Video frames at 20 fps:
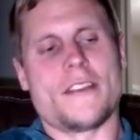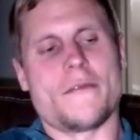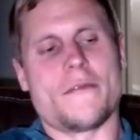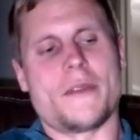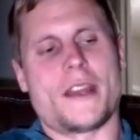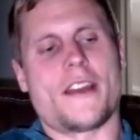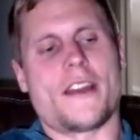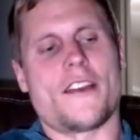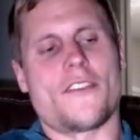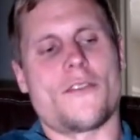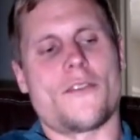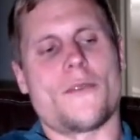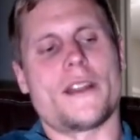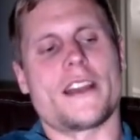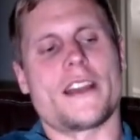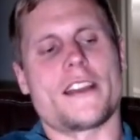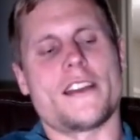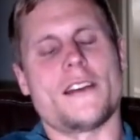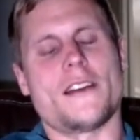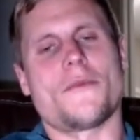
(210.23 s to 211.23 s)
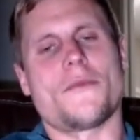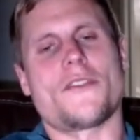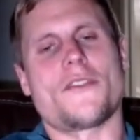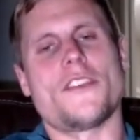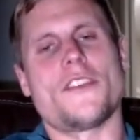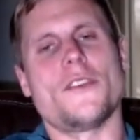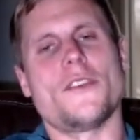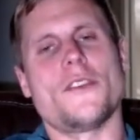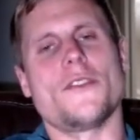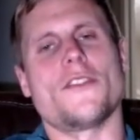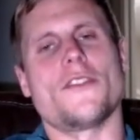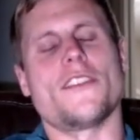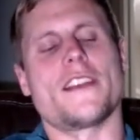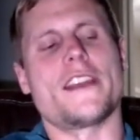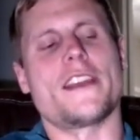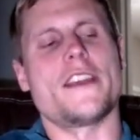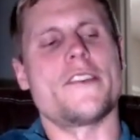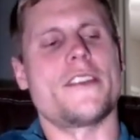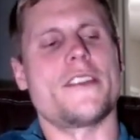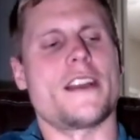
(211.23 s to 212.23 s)
Because when it comes to
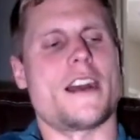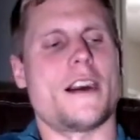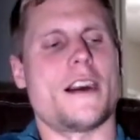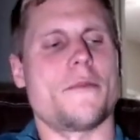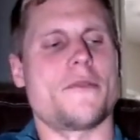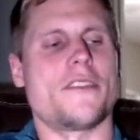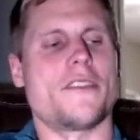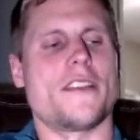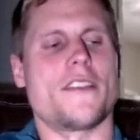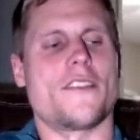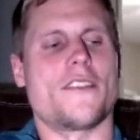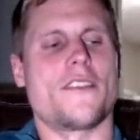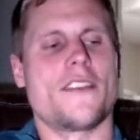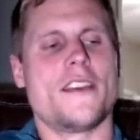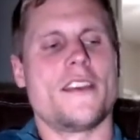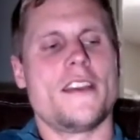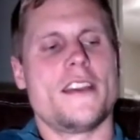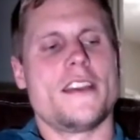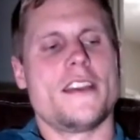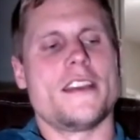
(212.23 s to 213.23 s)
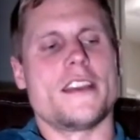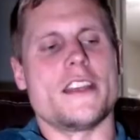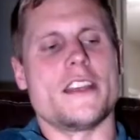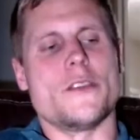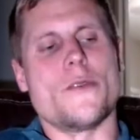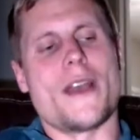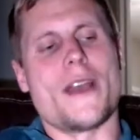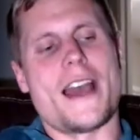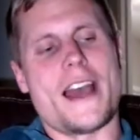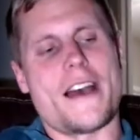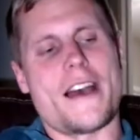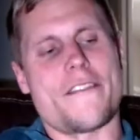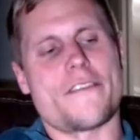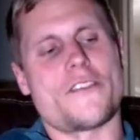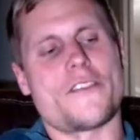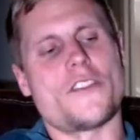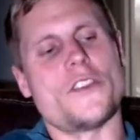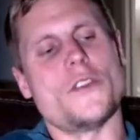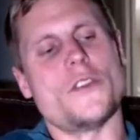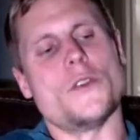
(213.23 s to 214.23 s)
securing options, you have
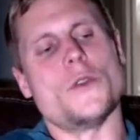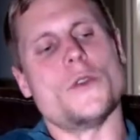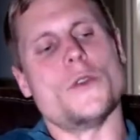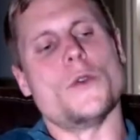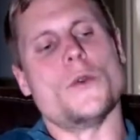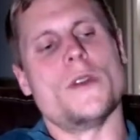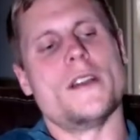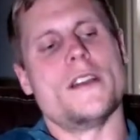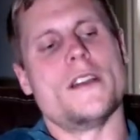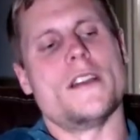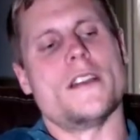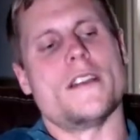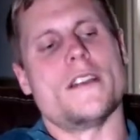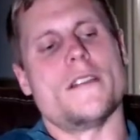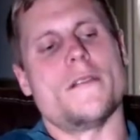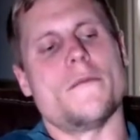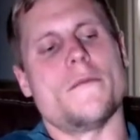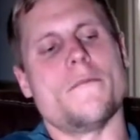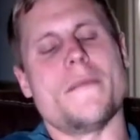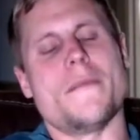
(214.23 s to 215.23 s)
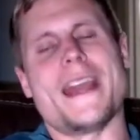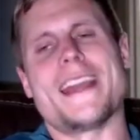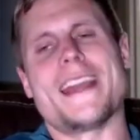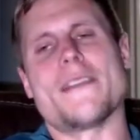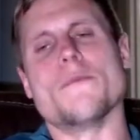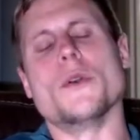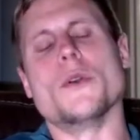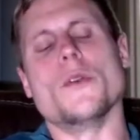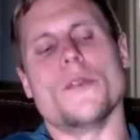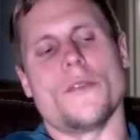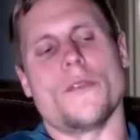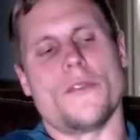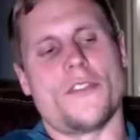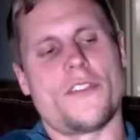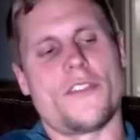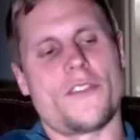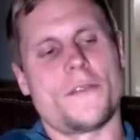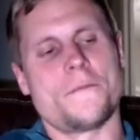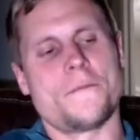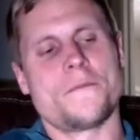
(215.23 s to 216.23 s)
to make
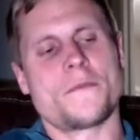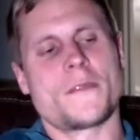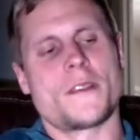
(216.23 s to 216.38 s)
moves.